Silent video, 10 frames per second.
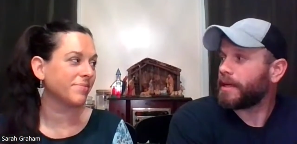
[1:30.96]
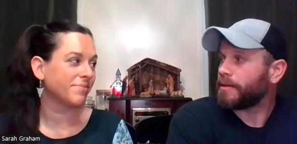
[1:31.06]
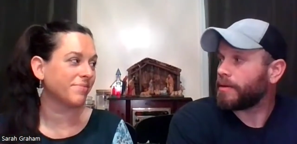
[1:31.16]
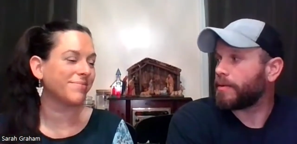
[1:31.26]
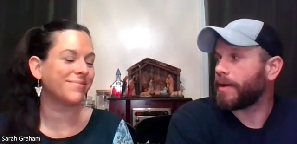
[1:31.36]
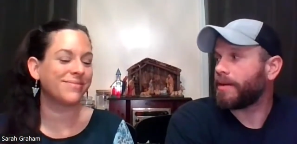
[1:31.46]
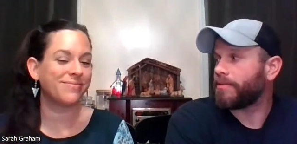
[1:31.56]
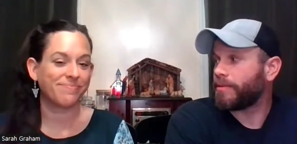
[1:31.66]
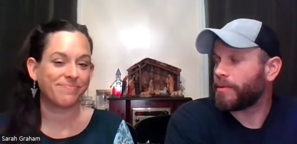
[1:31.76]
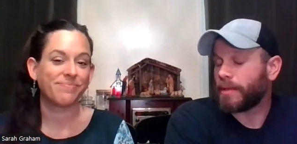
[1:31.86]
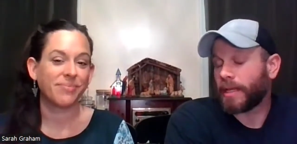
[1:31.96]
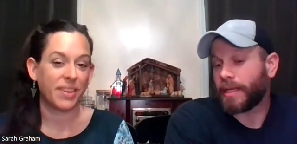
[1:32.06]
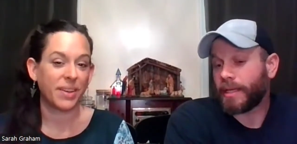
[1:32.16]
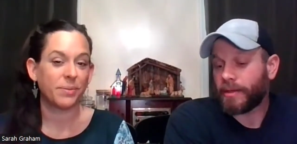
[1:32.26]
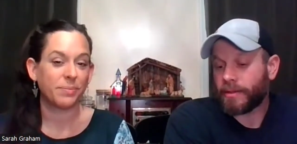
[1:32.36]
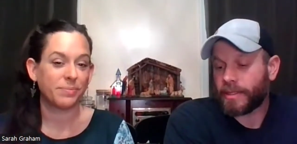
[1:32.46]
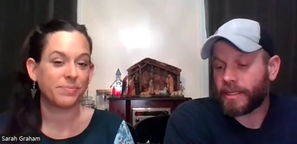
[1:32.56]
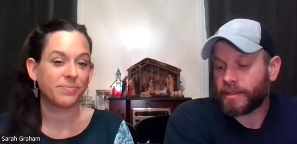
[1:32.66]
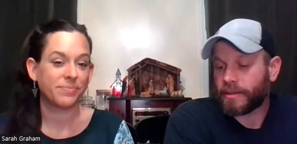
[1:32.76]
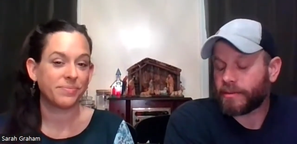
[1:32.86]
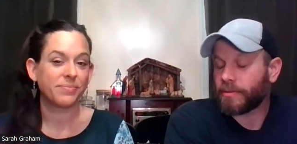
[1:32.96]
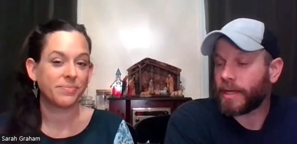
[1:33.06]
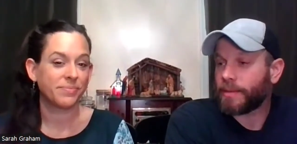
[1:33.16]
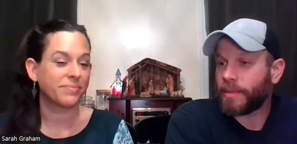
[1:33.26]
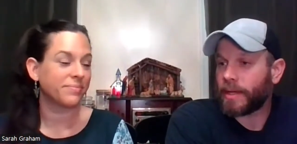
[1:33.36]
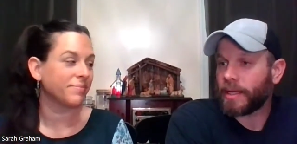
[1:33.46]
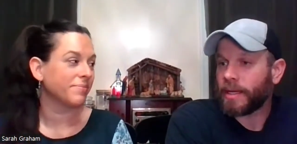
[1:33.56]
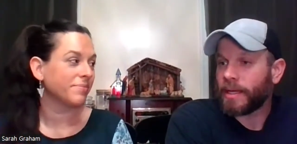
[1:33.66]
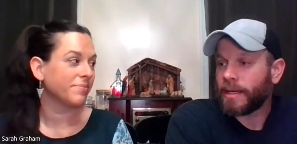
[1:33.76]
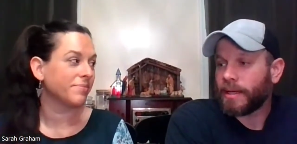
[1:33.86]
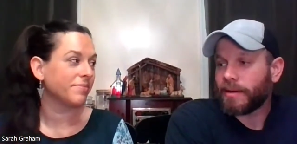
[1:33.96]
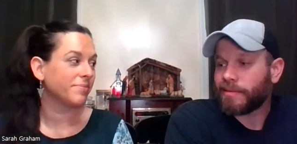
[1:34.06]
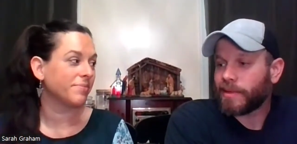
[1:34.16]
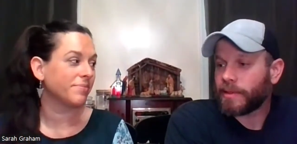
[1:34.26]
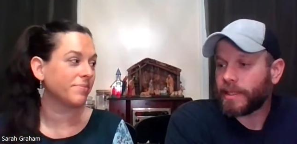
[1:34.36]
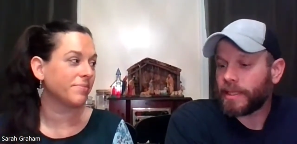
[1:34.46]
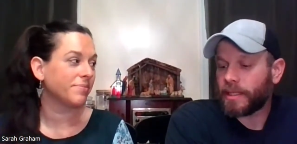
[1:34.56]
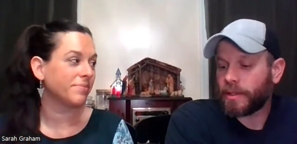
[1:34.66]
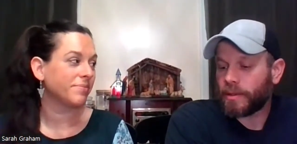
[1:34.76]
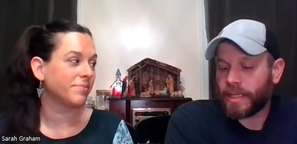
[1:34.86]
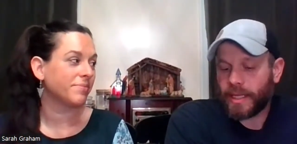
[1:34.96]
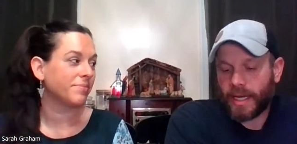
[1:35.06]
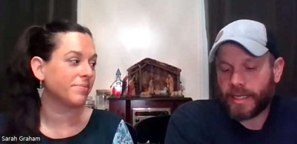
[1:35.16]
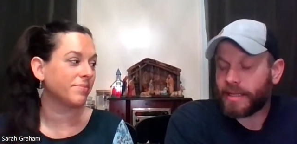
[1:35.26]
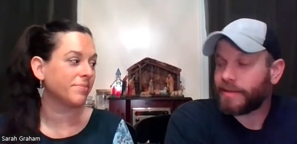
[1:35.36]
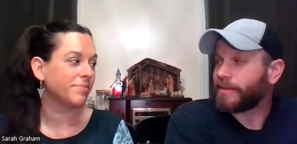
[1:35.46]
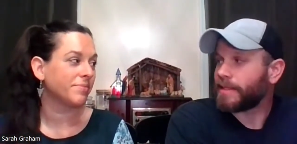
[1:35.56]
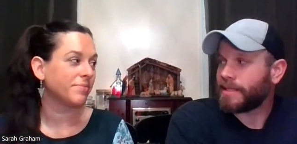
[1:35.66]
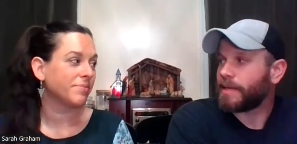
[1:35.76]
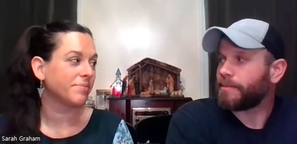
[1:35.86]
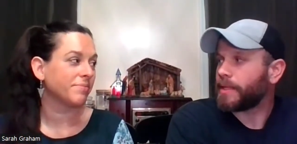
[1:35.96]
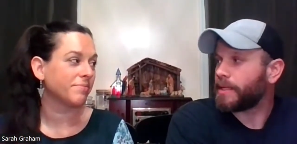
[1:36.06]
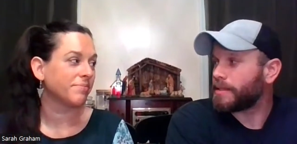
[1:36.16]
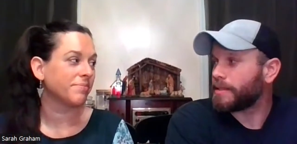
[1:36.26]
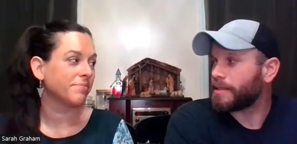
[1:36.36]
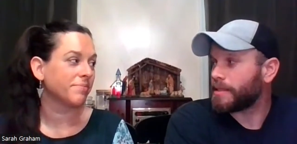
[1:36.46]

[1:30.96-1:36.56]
Speaker 1: that don't have food, like eat your dinner, right? But really, you know, the idea of contentment isn't